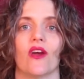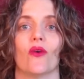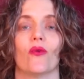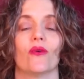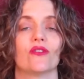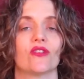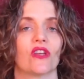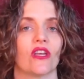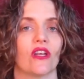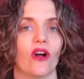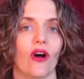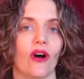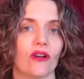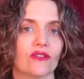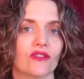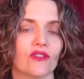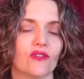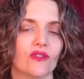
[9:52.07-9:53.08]
which can
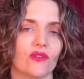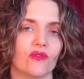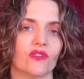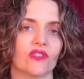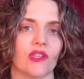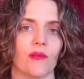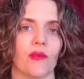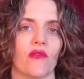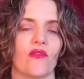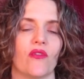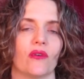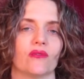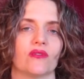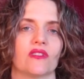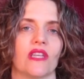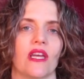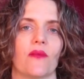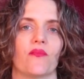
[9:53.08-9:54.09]
also do some of those
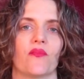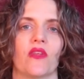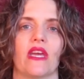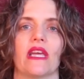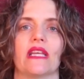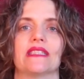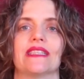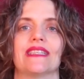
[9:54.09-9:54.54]
same things.